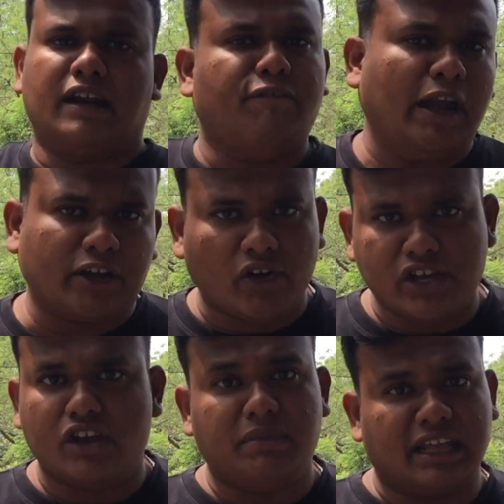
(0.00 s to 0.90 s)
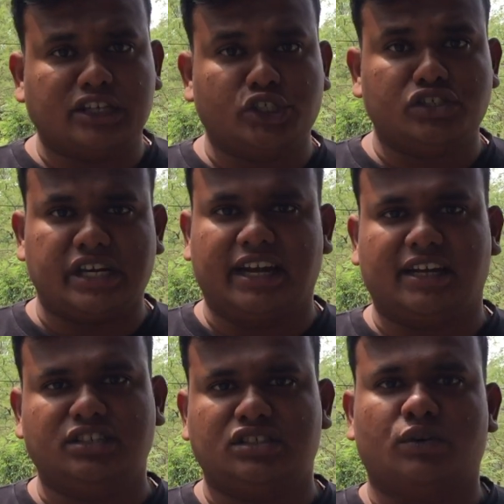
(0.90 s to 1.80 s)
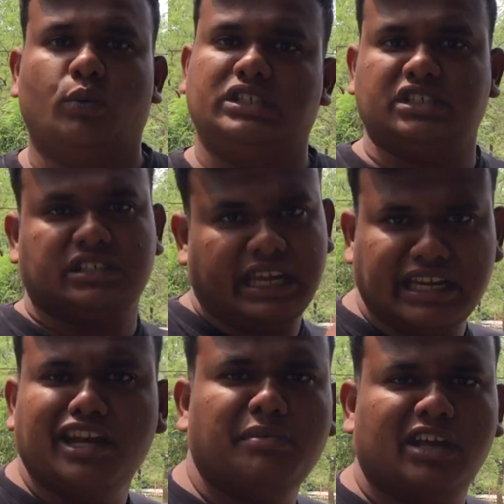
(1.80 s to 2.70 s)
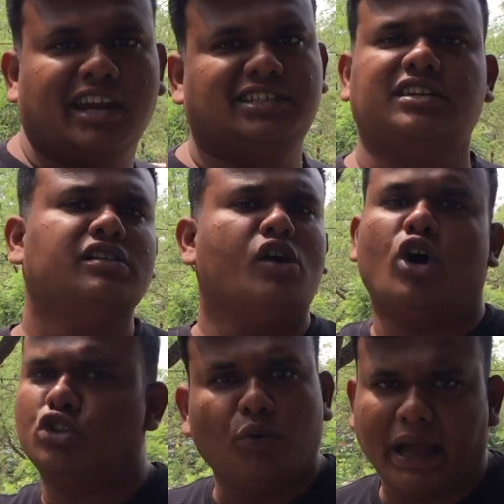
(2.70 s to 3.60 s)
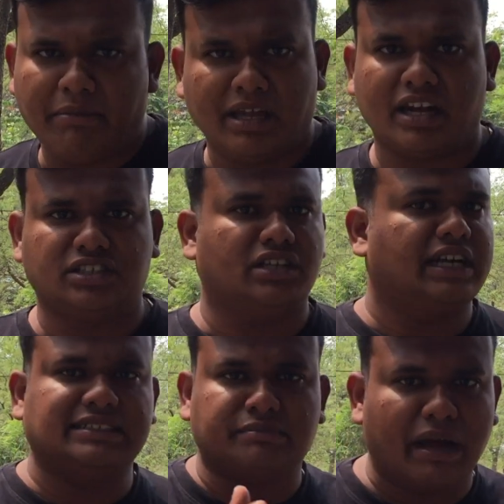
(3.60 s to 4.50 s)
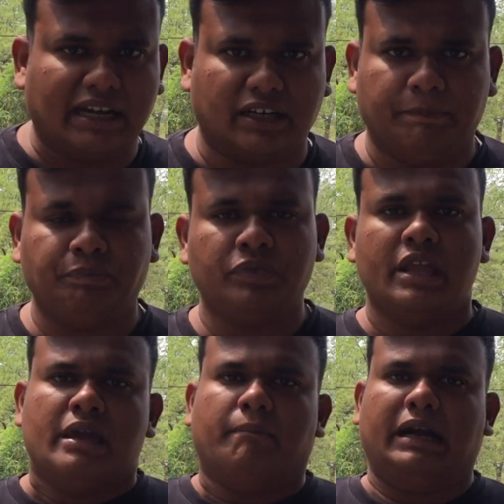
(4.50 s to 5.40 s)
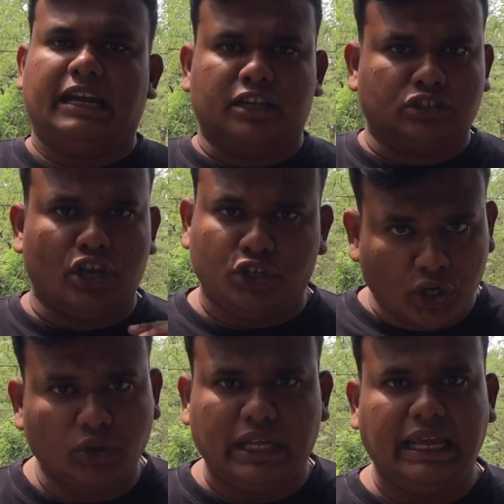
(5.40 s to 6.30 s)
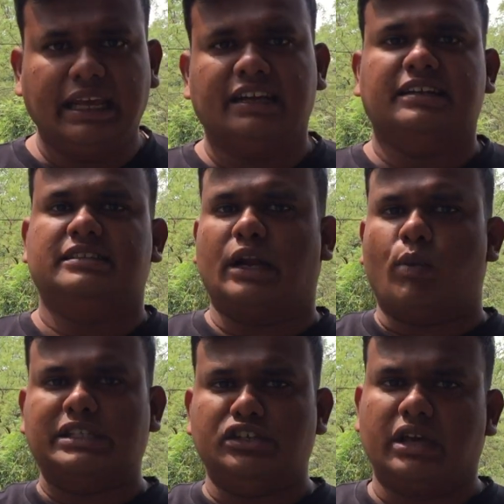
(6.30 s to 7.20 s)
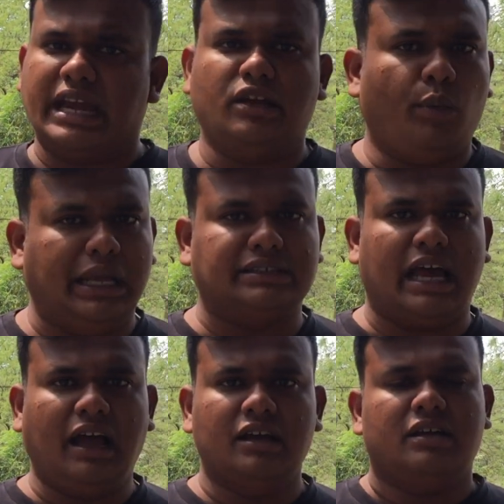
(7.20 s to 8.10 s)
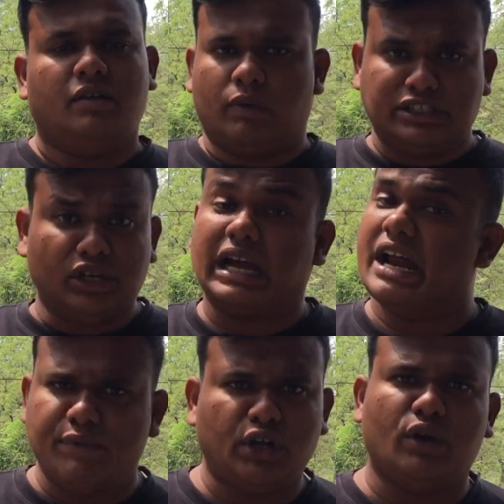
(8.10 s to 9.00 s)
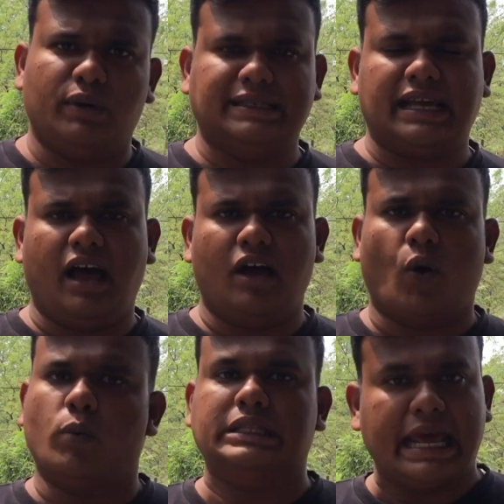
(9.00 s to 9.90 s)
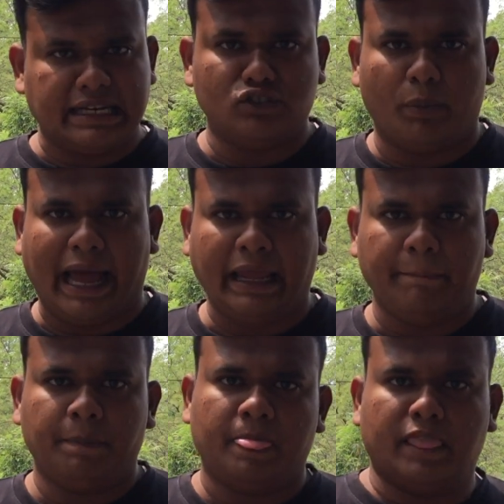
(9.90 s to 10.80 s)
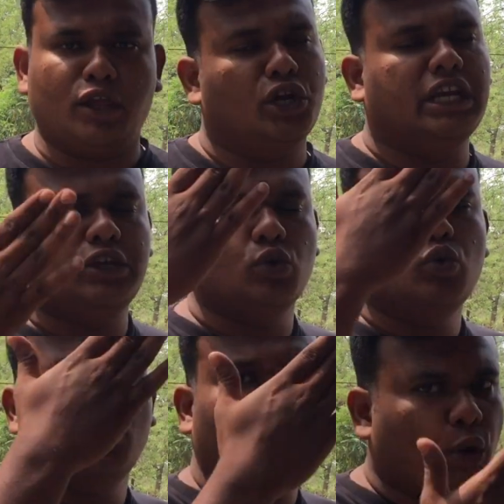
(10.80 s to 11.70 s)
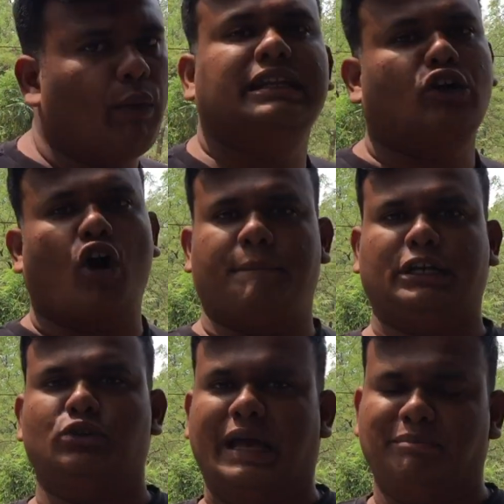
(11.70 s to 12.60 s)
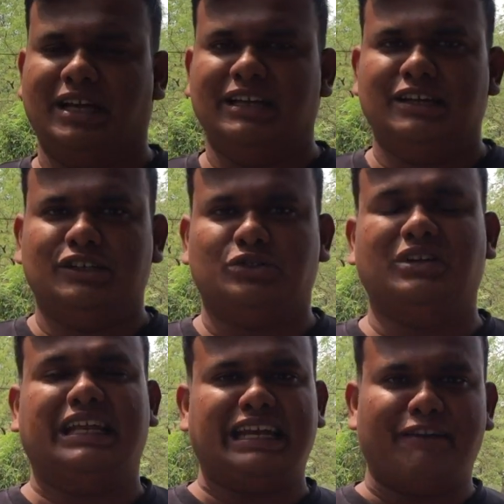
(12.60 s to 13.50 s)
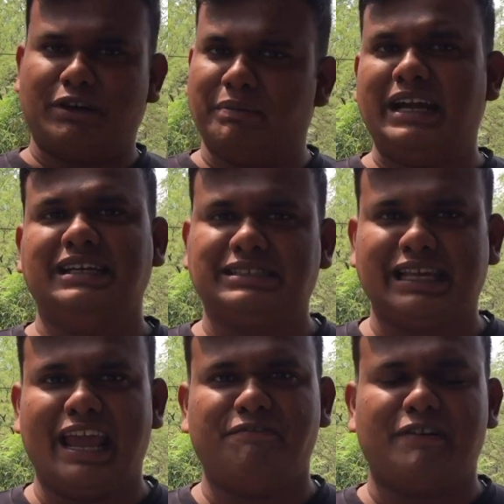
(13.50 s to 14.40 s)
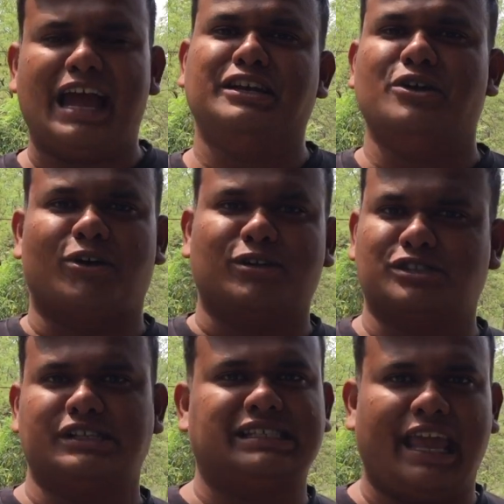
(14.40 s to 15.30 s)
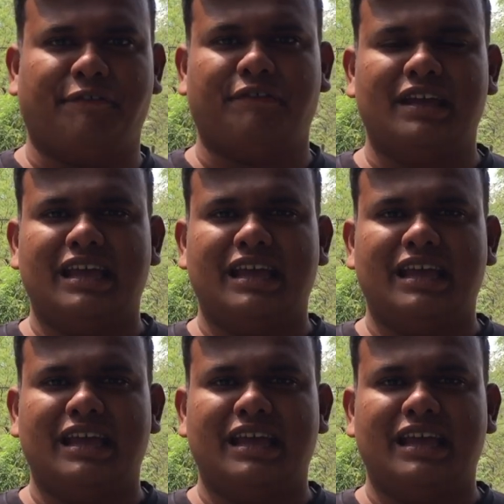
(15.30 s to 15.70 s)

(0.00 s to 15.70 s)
reflect on your immigration status, which is Indian immigration or Dubai immigration, doesn't matter. But it is your duty that once you get your visa, once you convert your visa over there in Dubai, you need to provide the copy to them, so that everybody is safe and you're also safe,